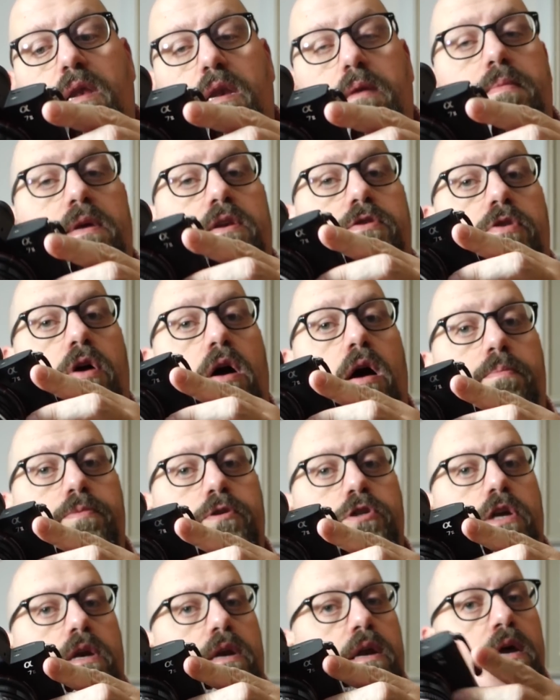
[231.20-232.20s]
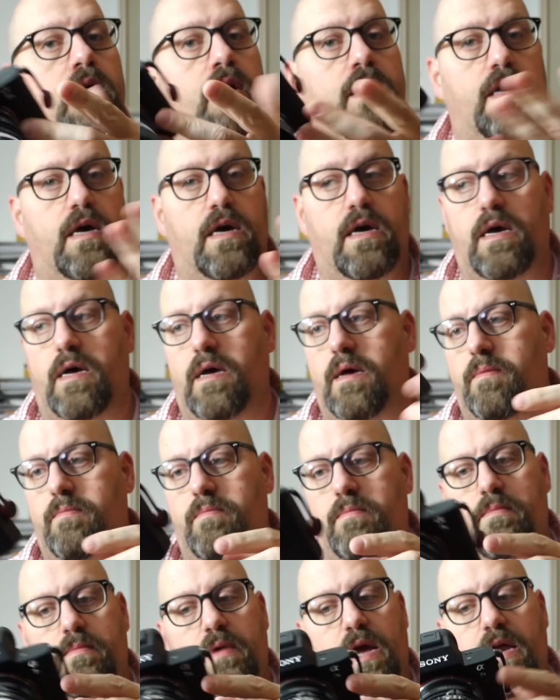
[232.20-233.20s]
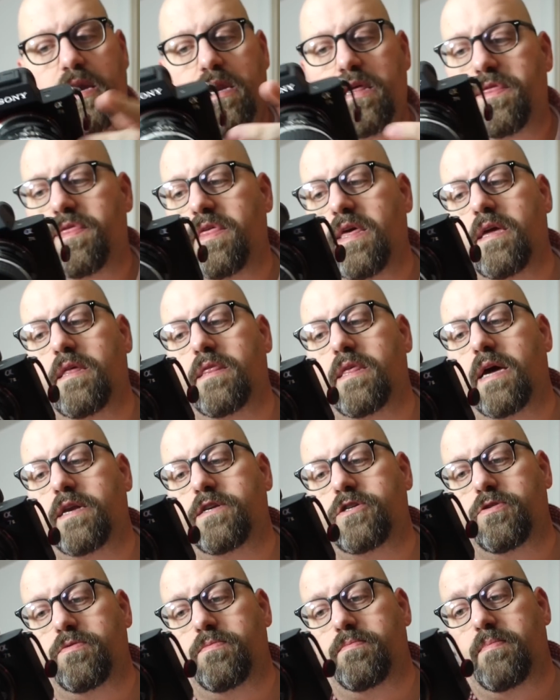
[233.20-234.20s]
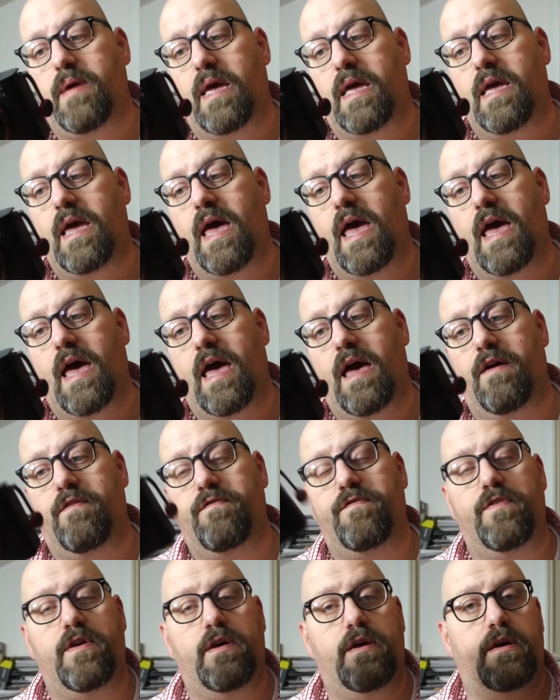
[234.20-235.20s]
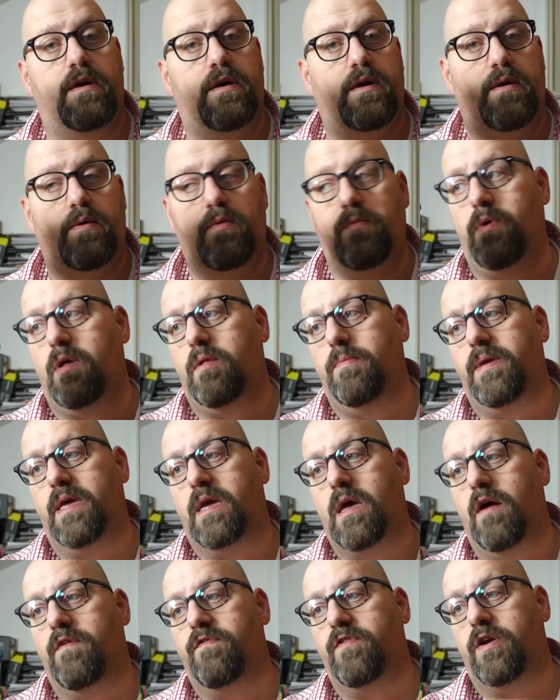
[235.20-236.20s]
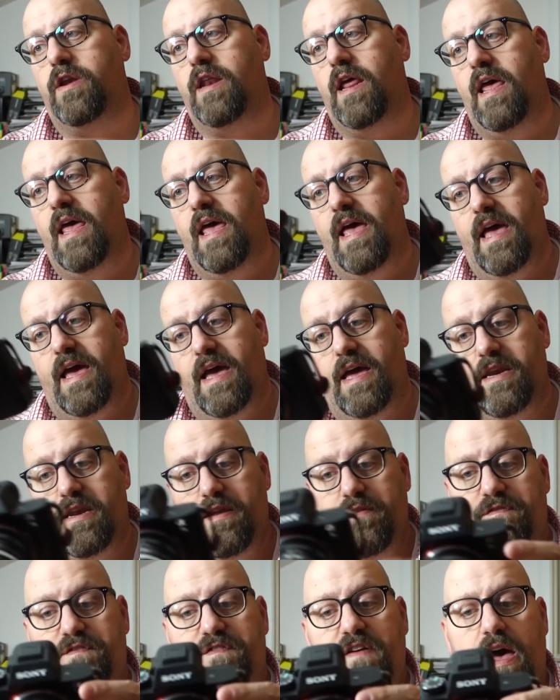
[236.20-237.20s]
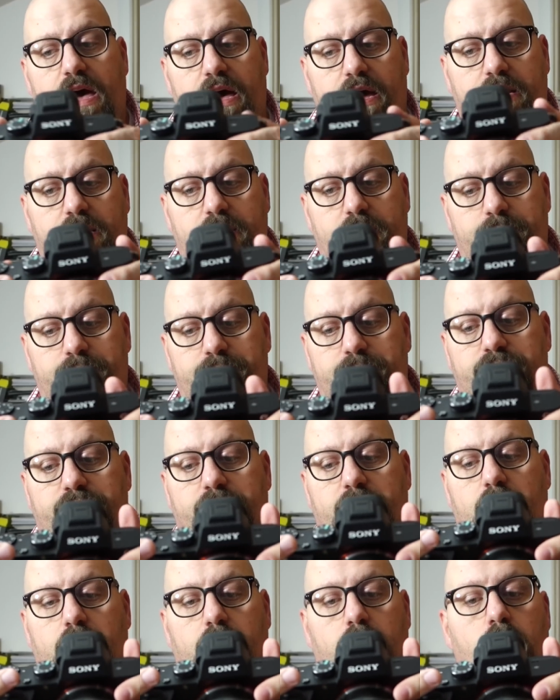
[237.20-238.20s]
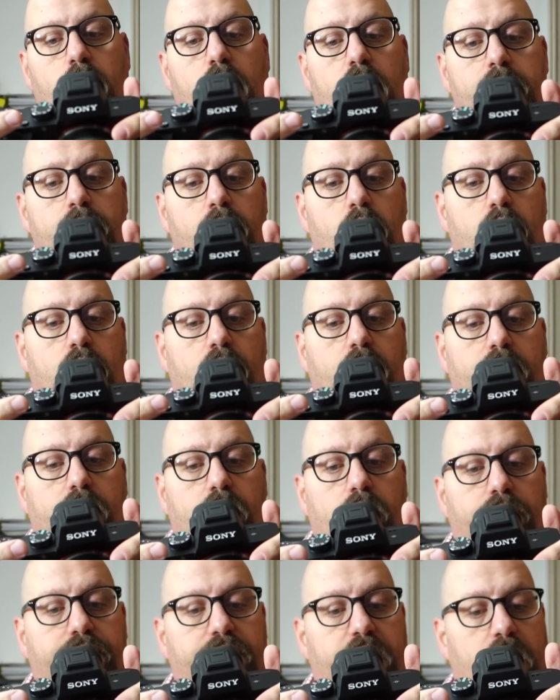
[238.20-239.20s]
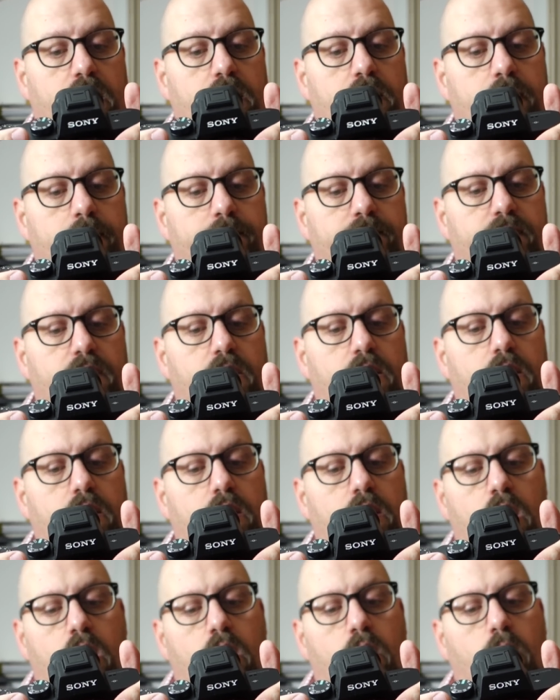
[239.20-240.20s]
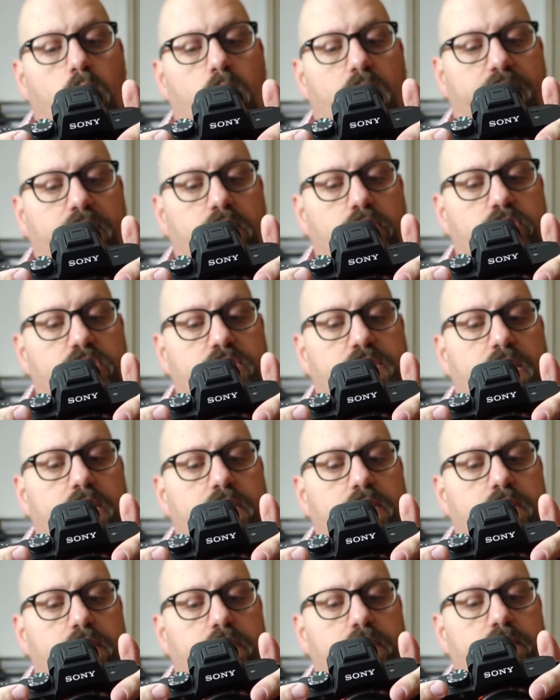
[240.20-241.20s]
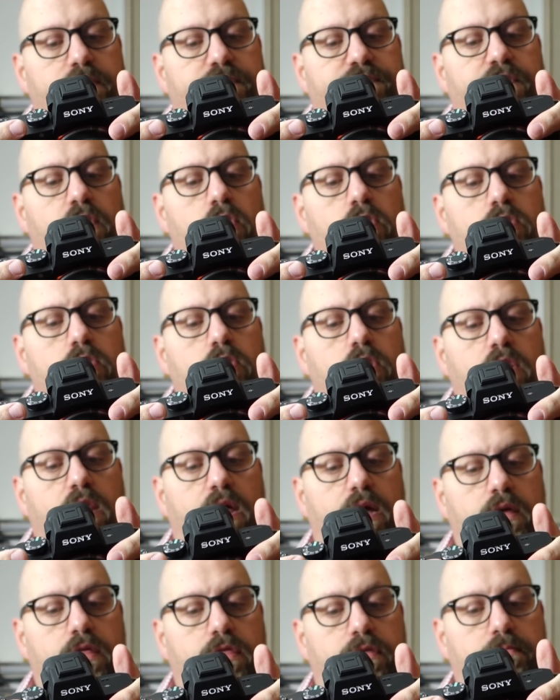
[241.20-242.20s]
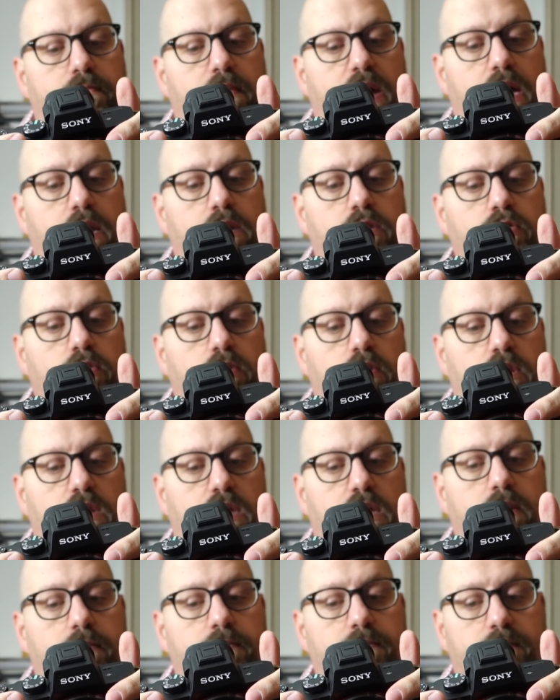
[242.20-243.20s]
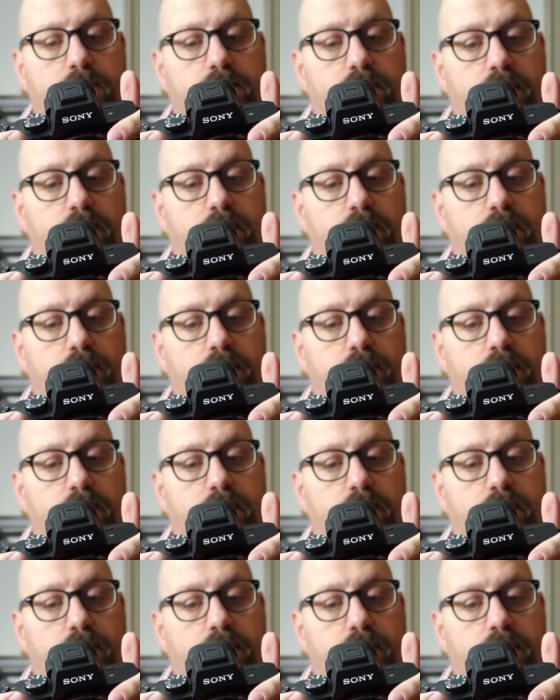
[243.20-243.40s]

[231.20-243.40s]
millimeter option. Um, anything that you may have uh, will be covered. And in fact, one more little thing, when you set the focal length manually,